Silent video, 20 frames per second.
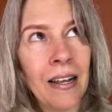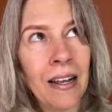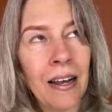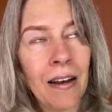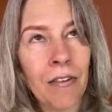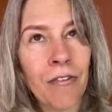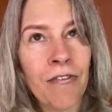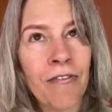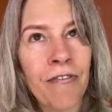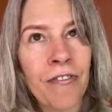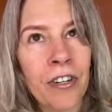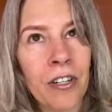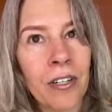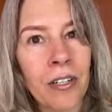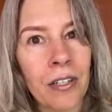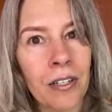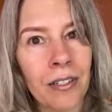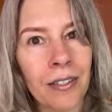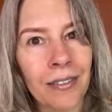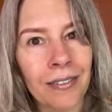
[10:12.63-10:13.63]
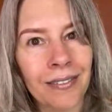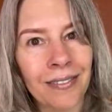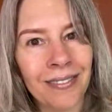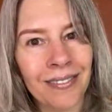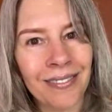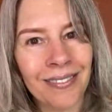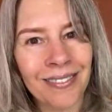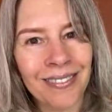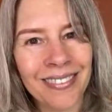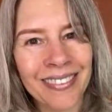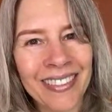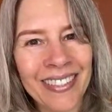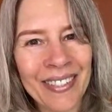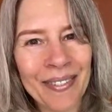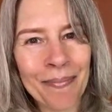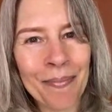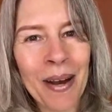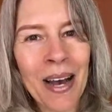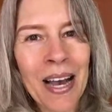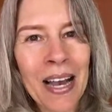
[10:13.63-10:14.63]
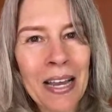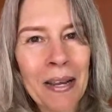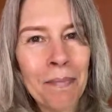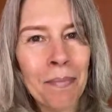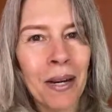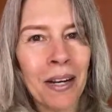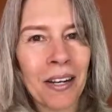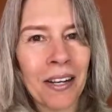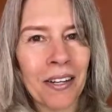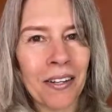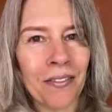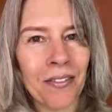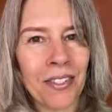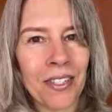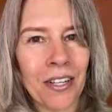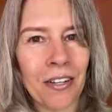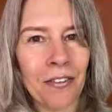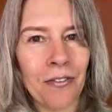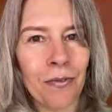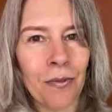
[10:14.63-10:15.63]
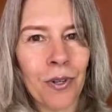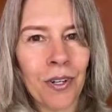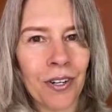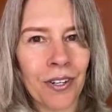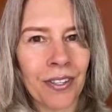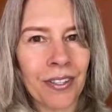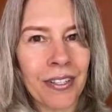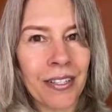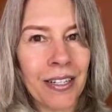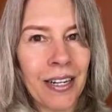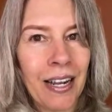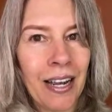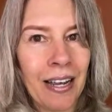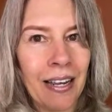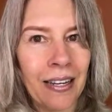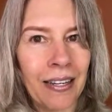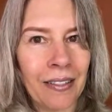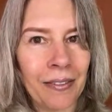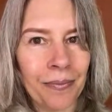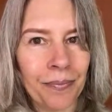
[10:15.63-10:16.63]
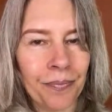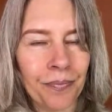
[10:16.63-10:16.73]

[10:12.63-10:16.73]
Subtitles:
How full is my bucket of self-worth today?